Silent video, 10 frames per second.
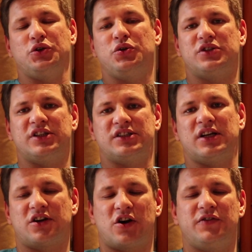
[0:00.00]
uses
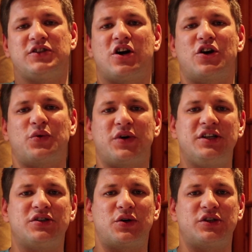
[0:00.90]
graphics card
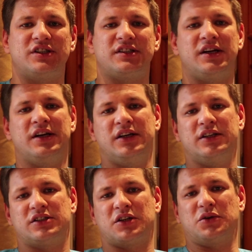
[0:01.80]
resources.
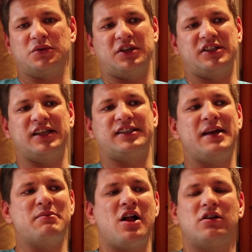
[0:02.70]
So the
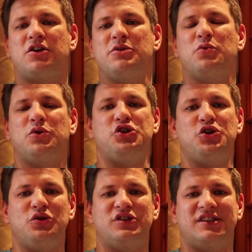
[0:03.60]
same algorithm which
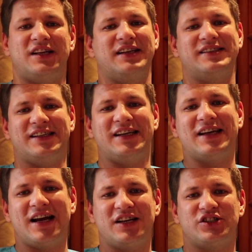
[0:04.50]
uses
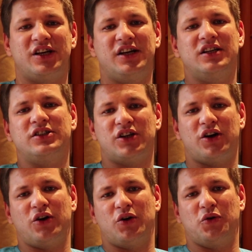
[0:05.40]
Zcash.
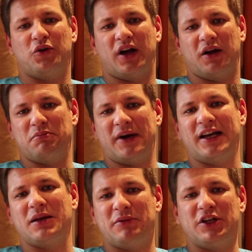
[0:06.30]
So
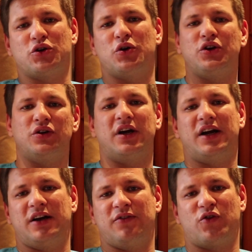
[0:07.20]
mining Bitcoin
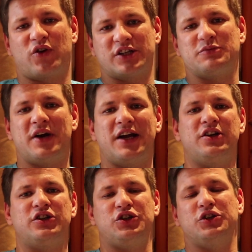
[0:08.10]
for us
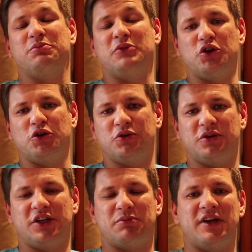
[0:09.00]
miners, it
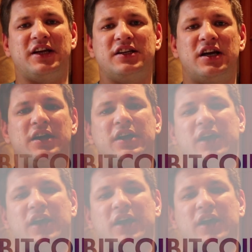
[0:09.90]
mean